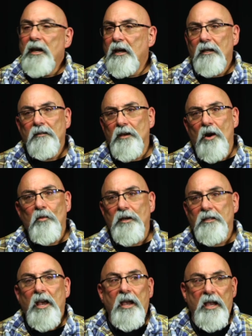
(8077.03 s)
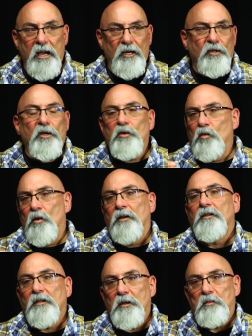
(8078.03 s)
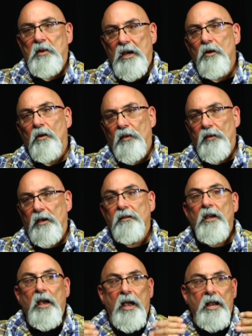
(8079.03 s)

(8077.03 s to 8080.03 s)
He just wants to be with us,